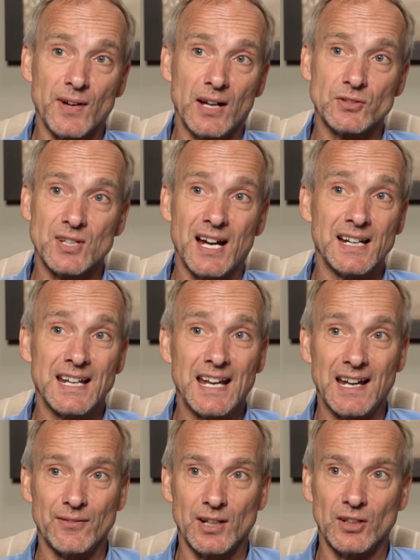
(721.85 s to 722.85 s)
of outside
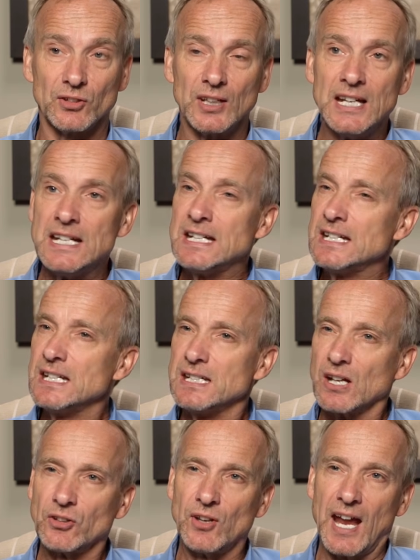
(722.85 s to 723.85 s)
evidence. It
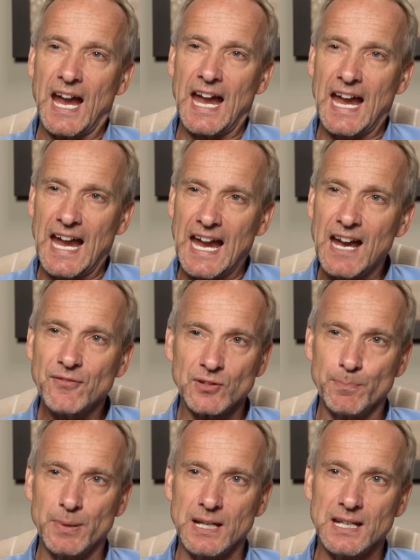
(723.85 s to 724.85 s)
doesn't have
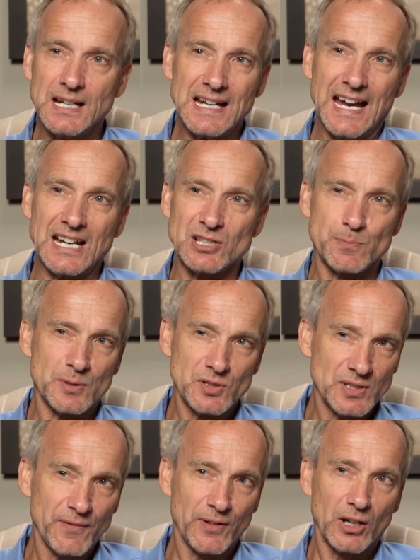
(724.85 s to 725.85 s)
to be a
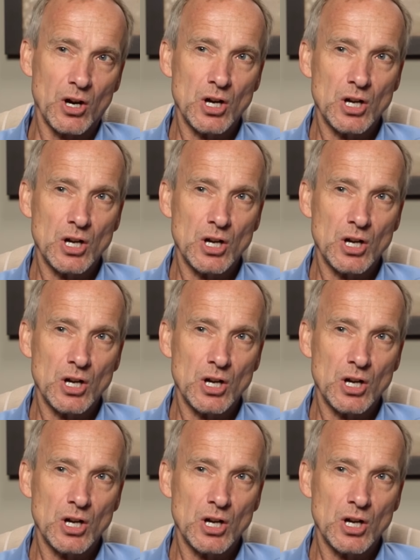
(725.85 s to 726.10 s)
specific